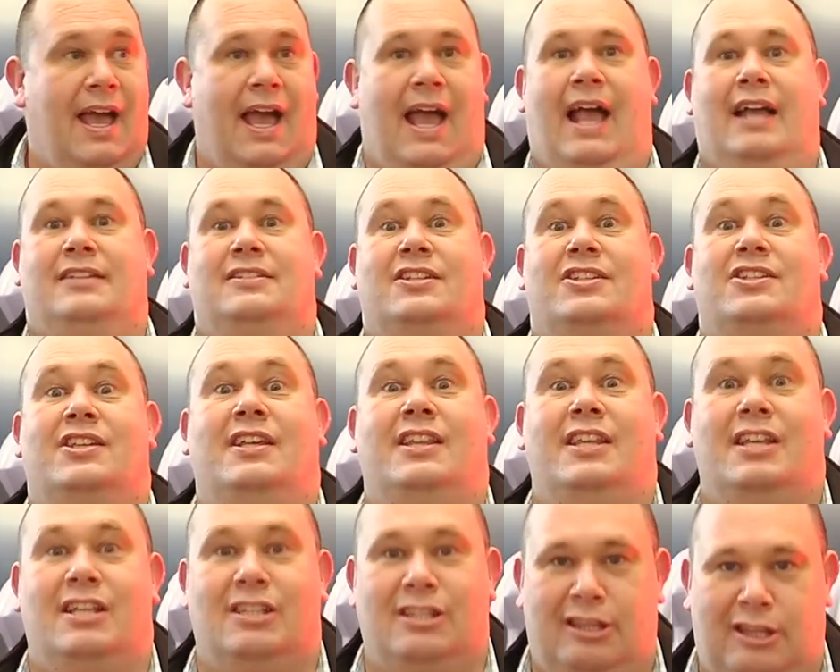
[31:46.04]
and to see
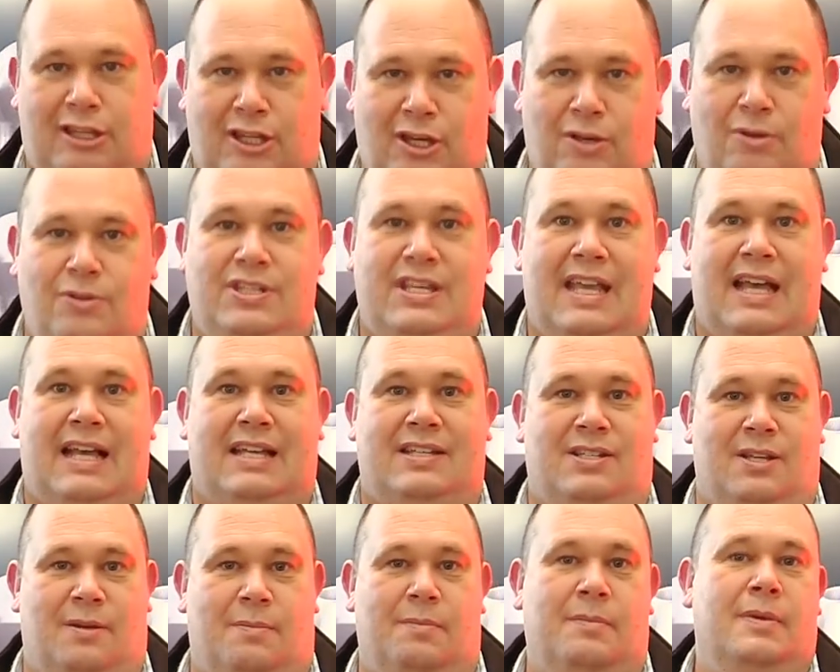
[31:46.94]
the
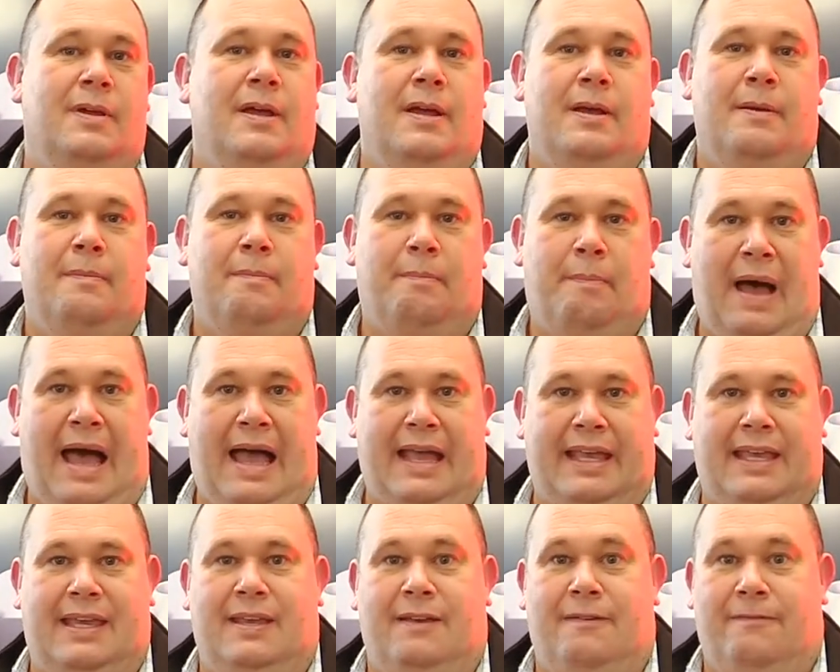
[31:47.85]
enthusiasm
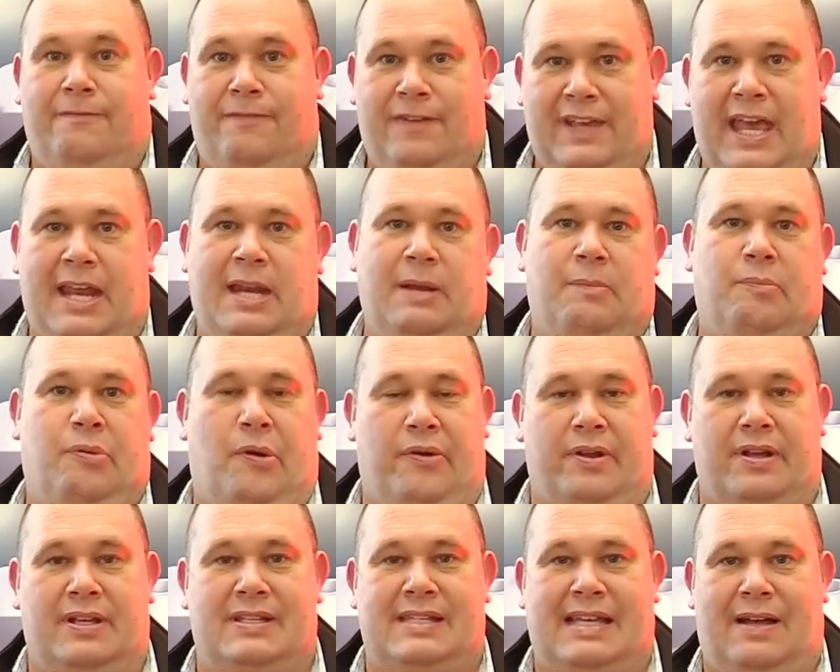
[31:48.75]
back for getting
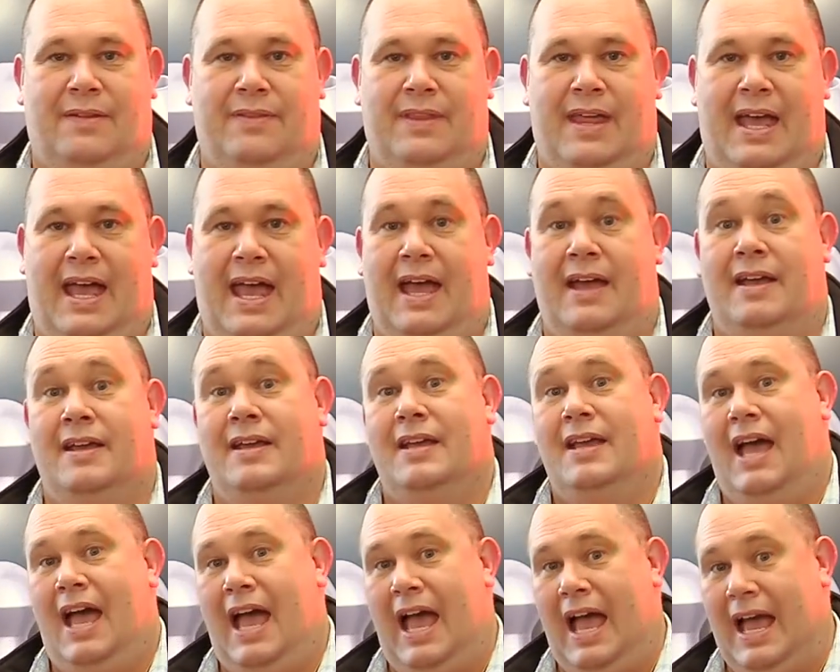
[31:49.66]
products out there
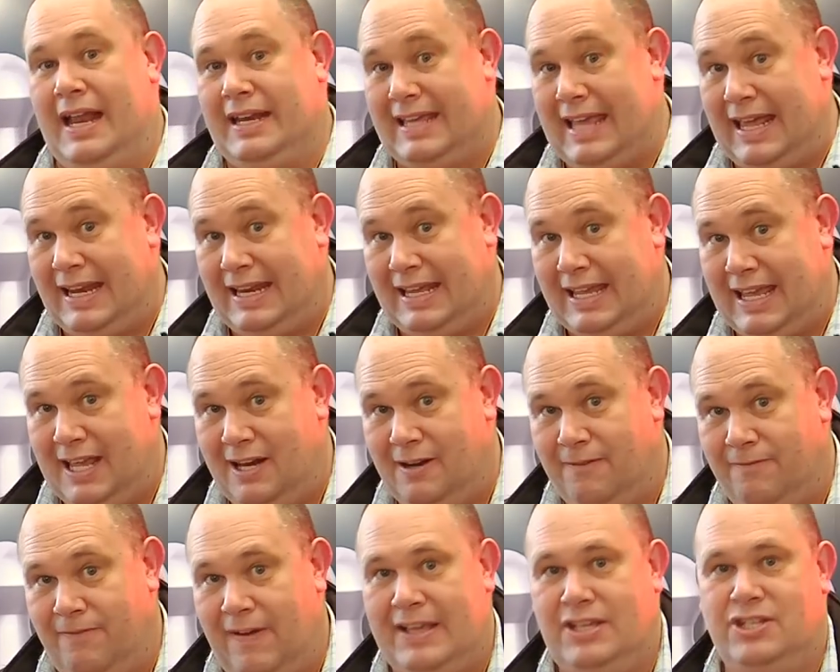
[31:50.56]
and getting
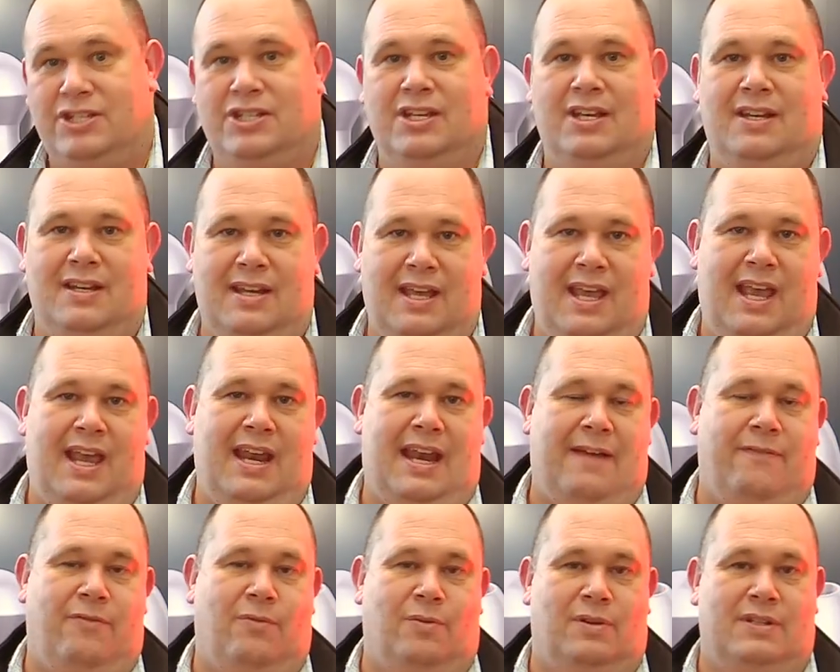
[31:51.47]
innovation in
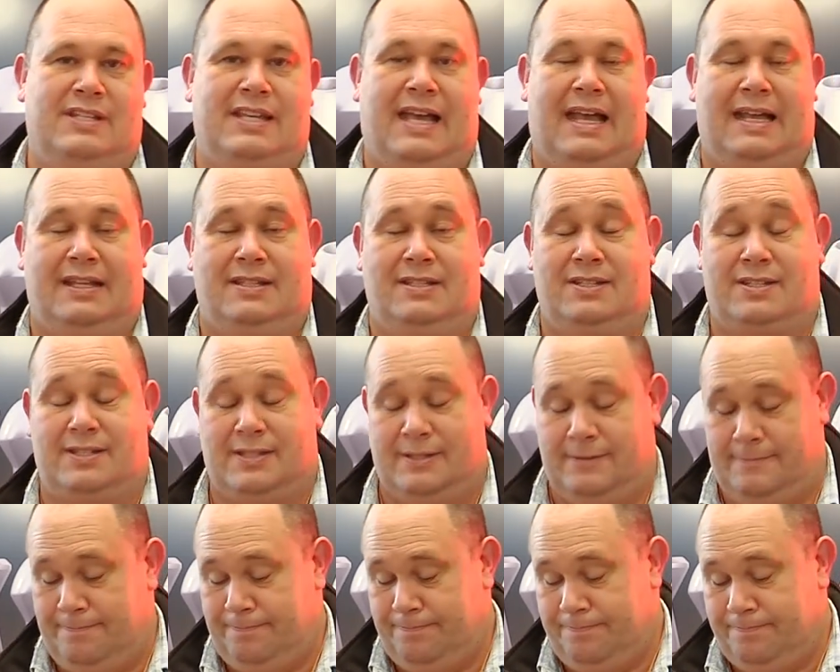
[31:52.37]
everyone's hands.
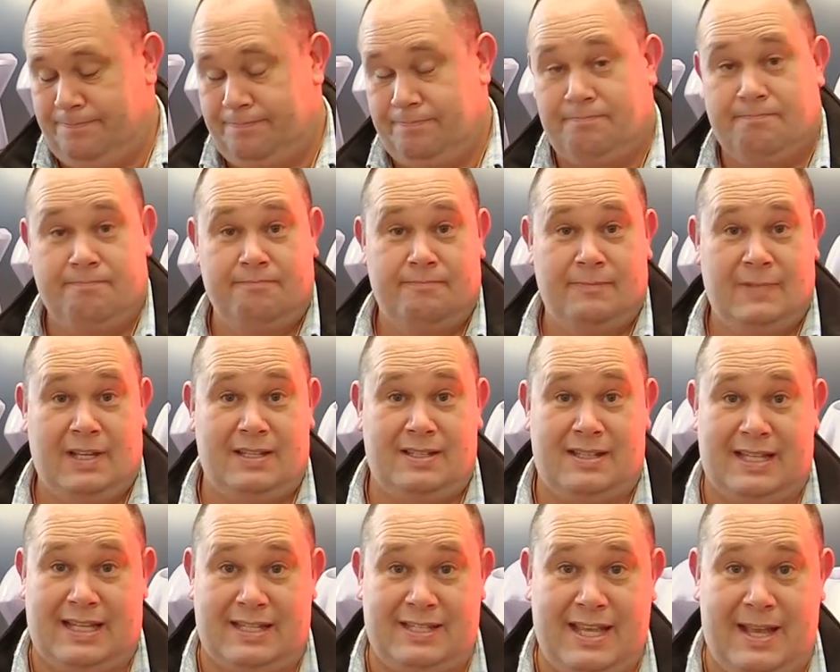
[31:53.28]

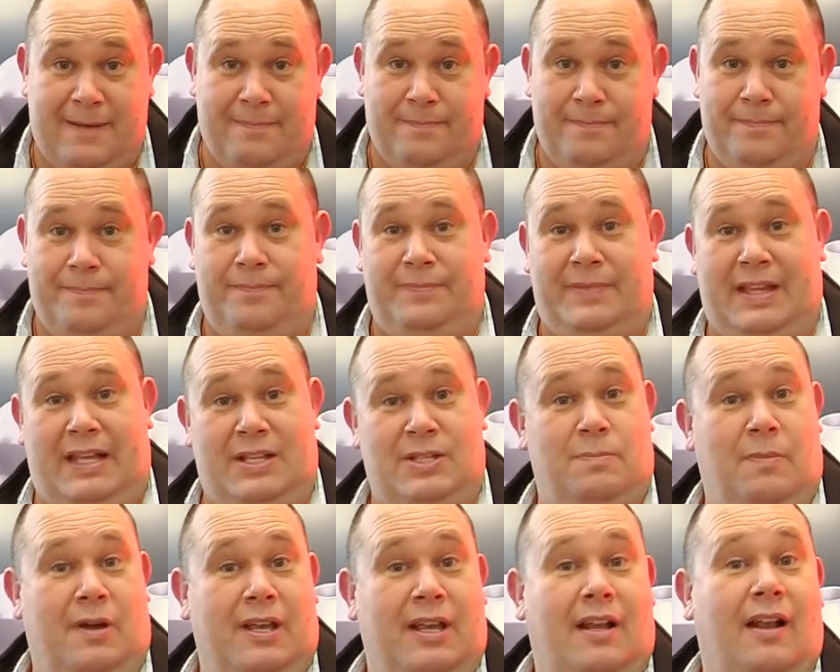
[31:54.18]
So that's it.
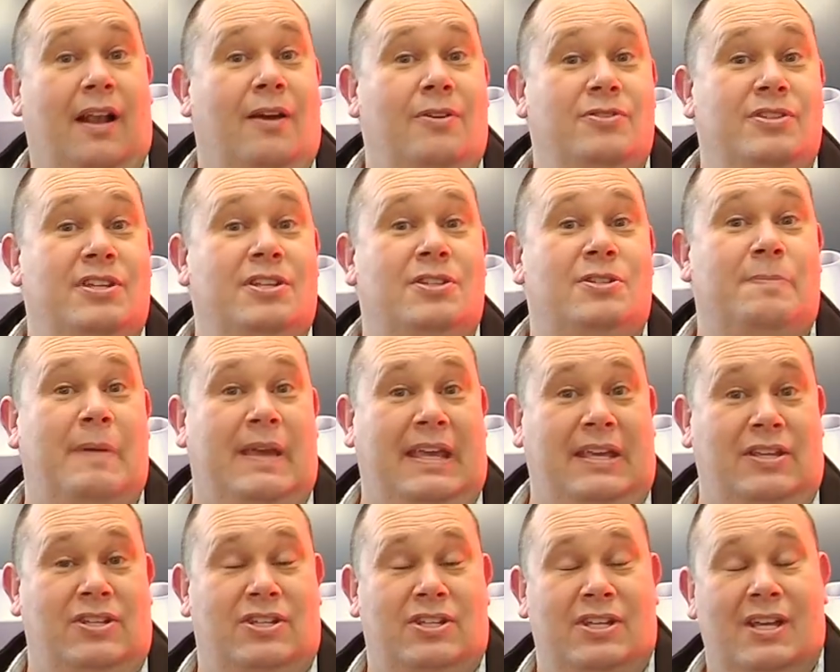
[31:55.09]
That's my closing
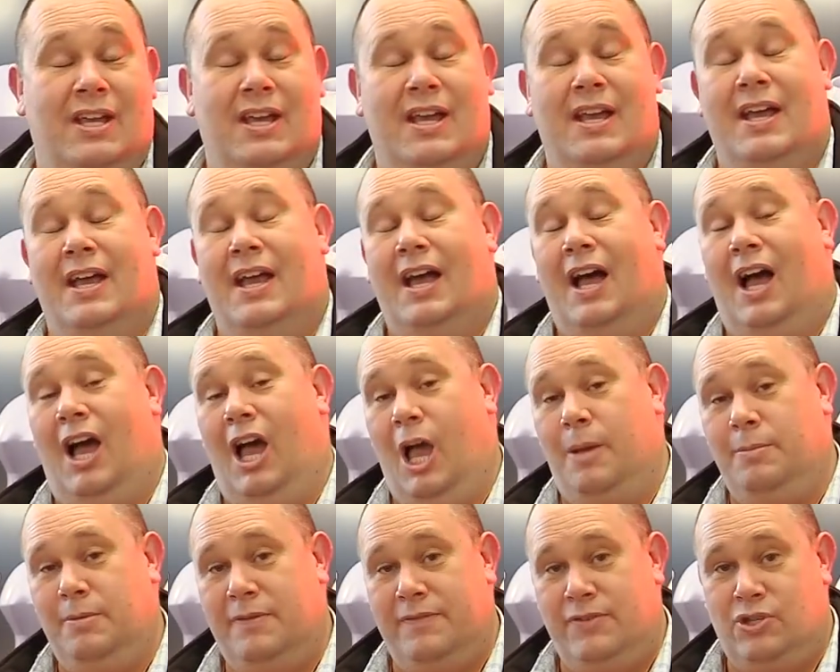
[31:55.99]
speech. I
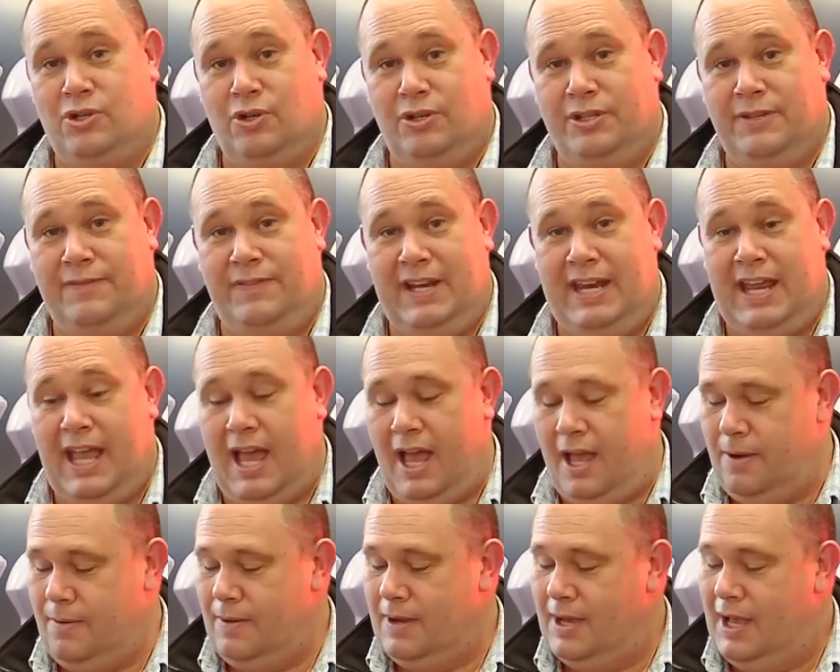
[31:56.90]
hope you've enjoyed the
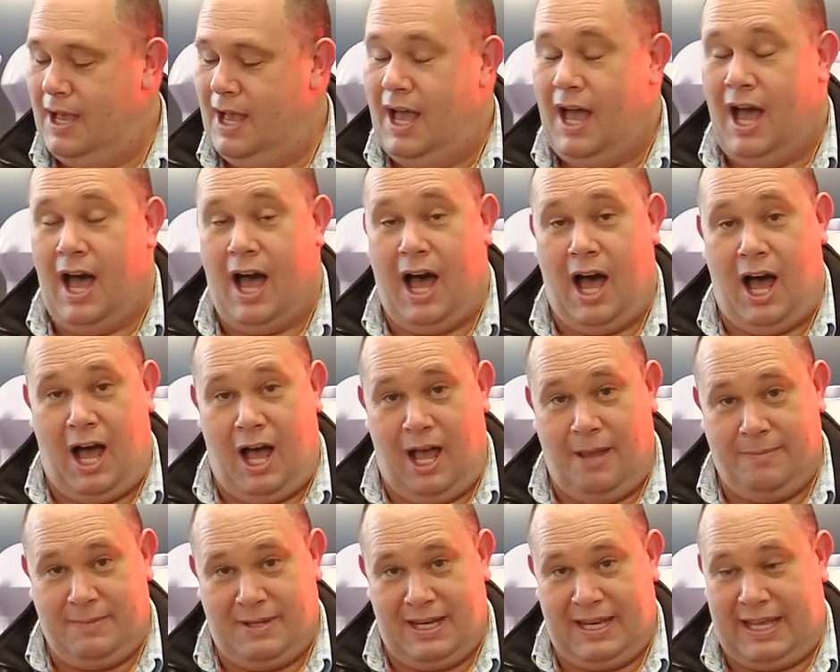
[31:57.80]
video.
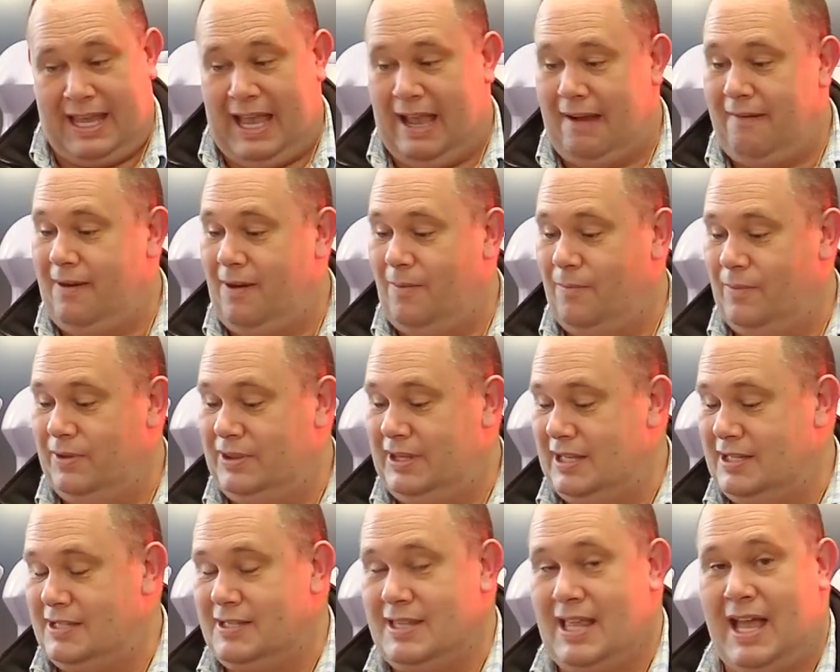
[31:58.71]
I'm going to carry on with
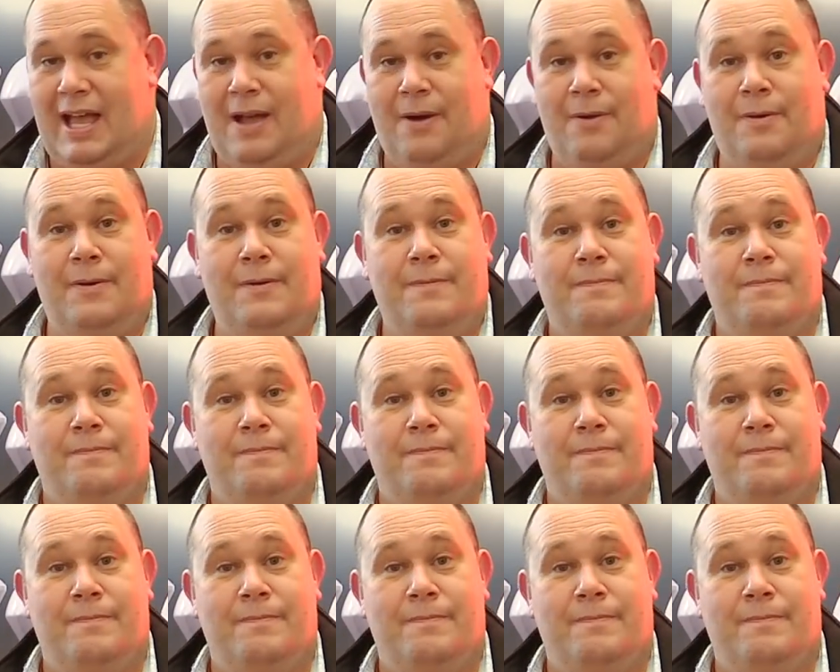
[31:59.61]
this now.